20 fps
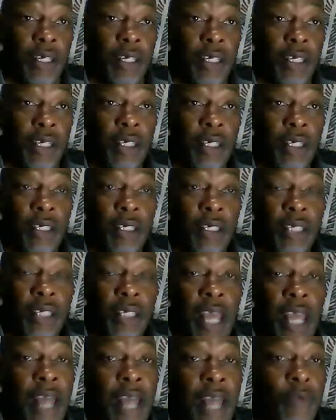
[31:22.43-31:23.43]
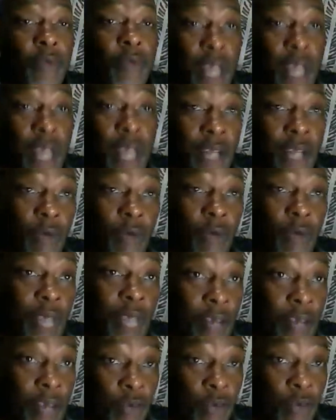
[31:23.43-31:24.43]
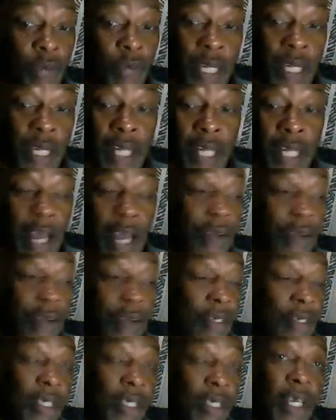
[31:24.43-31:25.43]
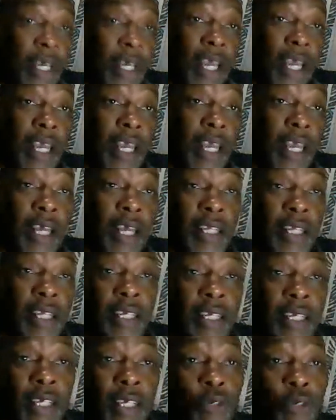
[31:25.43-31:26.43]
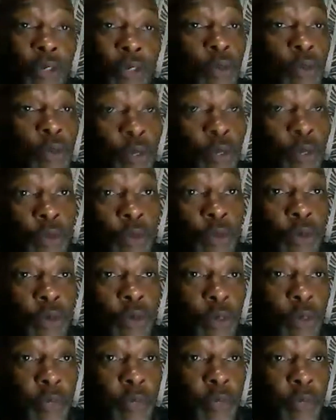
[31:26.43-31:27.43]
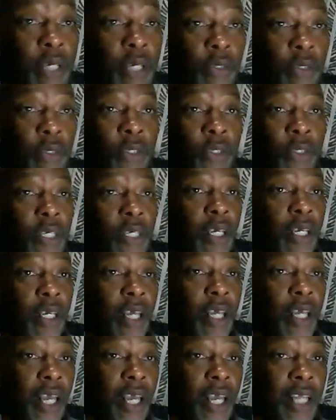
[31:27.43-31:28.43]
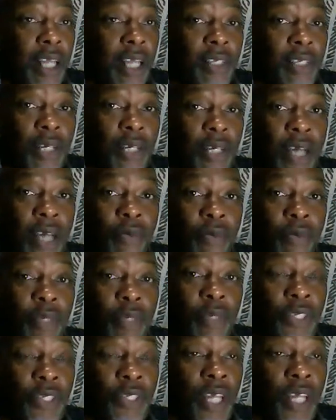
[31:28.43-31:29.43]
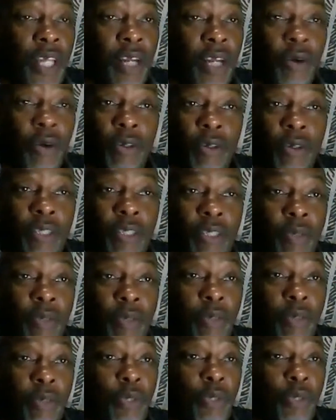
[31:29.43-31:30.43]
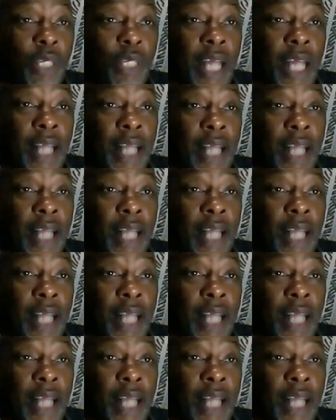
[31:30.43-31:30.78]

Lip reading: We had new money now and new bills, and so the government said on September 29th.